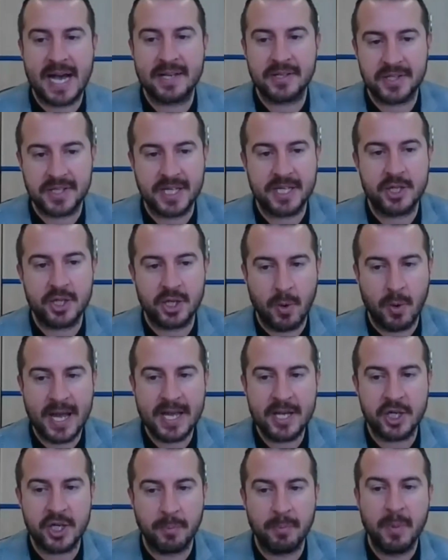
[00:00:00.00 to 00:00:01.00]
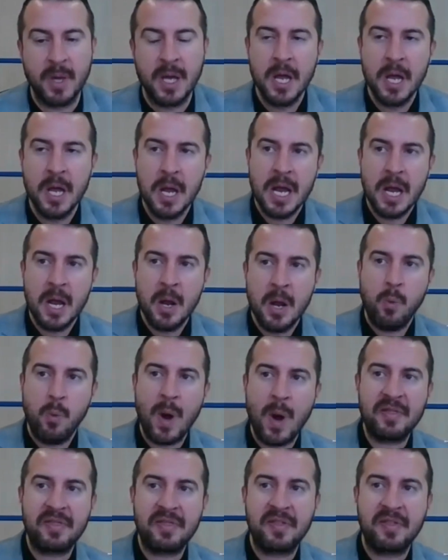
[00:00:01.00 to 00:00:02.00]
that situation.
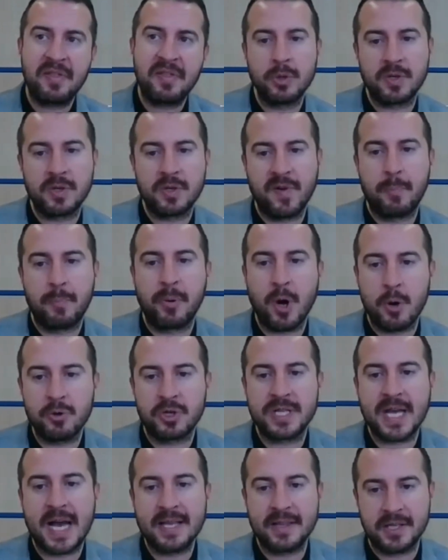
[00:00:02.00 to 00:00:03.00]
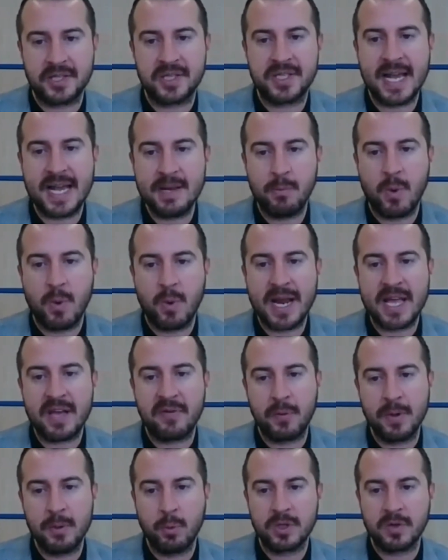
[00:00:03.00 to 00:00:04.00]
Whether we would have approached that in the same way
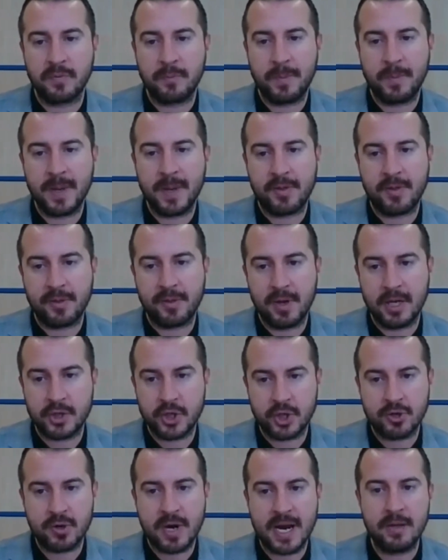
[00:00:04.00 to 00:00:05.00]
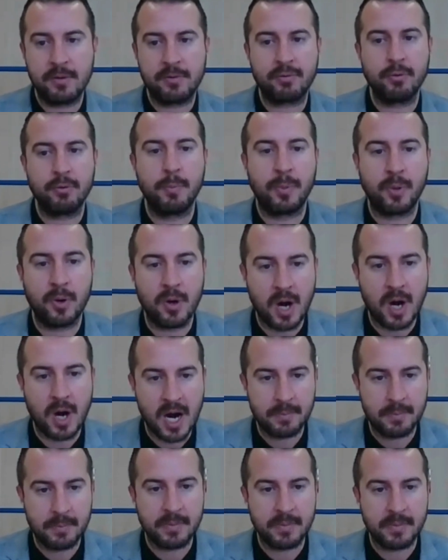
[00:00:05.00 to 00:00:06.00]
if we would have been a straight through
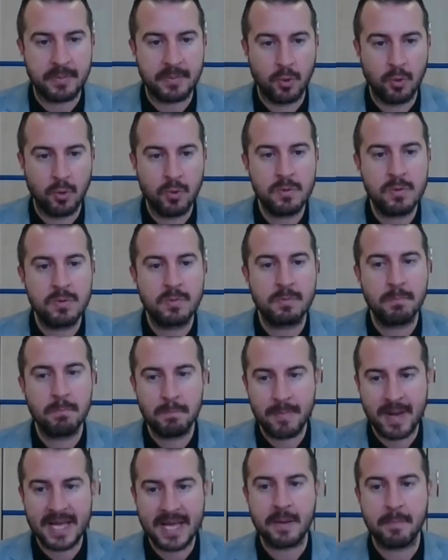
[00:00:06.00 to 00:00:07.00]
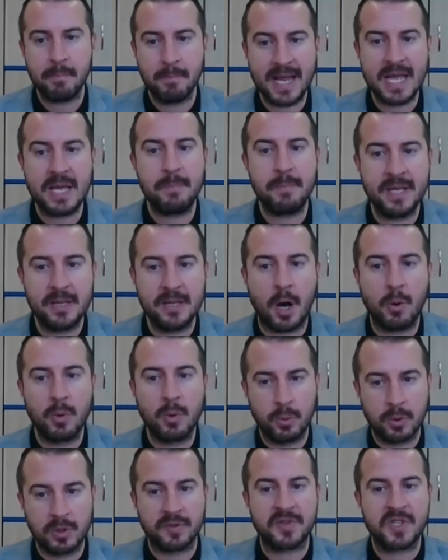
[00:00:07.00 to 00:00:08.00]
primary school, maybe not.
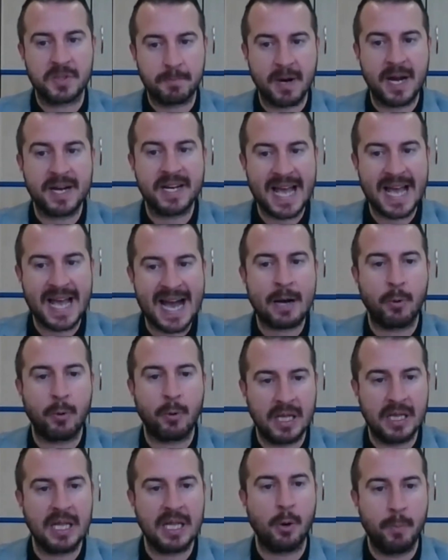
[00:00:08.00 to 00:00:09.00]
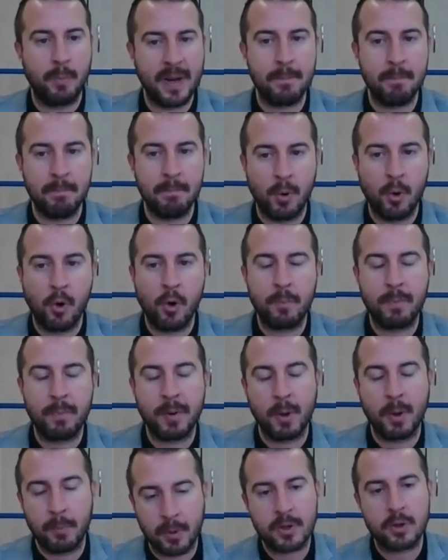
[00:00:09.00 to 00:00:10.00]
We would have spread it out a little bit more,
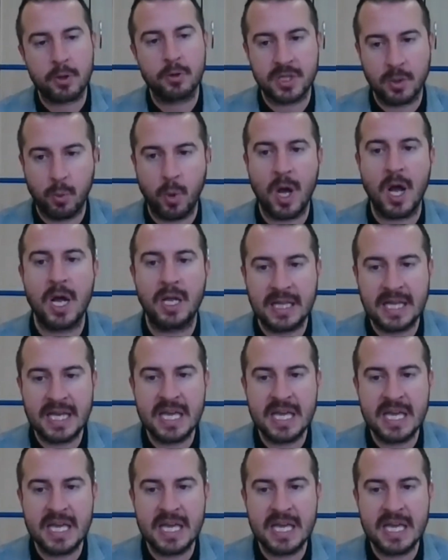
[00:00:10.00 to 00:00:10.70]
but because they were